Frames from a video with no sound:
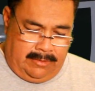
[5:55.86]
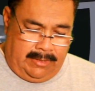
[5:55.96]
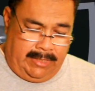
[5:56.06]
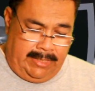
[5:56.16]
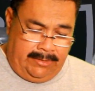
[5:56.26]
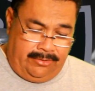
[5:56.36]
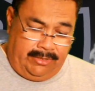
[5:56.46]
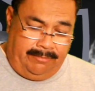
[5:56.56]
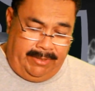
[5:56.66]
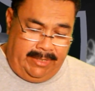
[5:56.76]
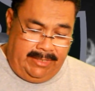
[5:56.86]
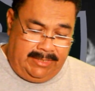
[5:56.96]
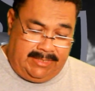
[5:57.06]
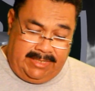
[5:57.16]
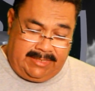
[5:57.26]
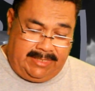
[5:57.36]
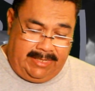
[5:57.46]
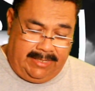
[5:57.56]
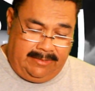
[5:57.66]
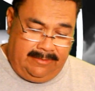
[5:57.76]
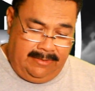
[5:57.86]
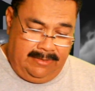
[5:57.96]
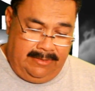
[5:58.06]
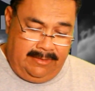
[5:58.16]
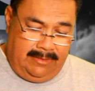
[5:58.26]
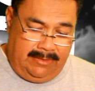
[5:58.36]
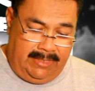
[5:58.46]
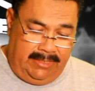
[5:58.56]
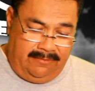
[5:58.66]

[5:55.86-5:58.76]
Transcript: And to the men in 610, D.